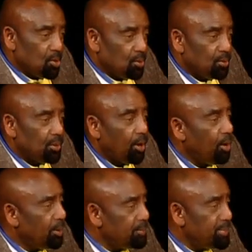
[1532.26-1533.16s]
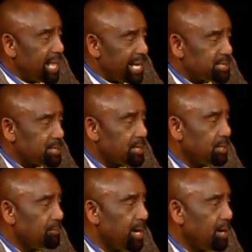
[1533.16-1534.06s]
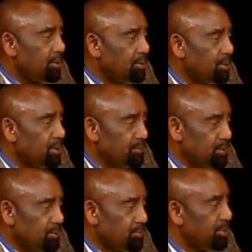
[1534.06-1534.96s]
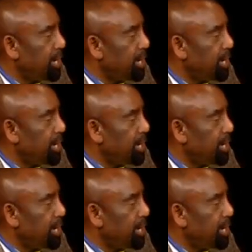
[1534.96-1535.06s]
know, all the blacks can come out of you